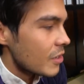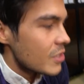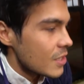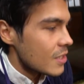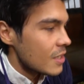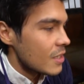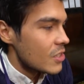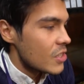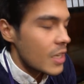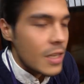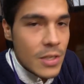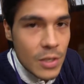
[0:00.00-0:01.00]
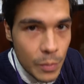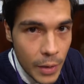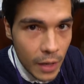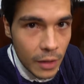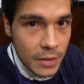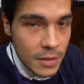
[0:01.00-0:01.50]
are just to change our
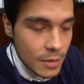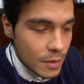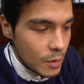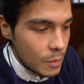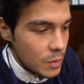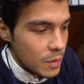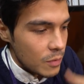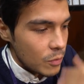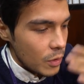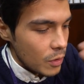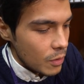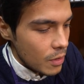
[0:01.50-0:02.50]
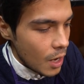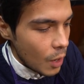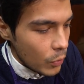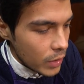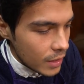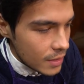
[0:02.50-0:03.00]
palates in terms of whether or
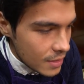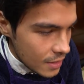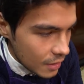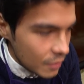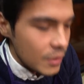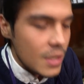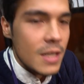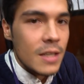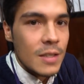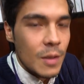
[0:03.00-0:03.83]
not we get sick of eating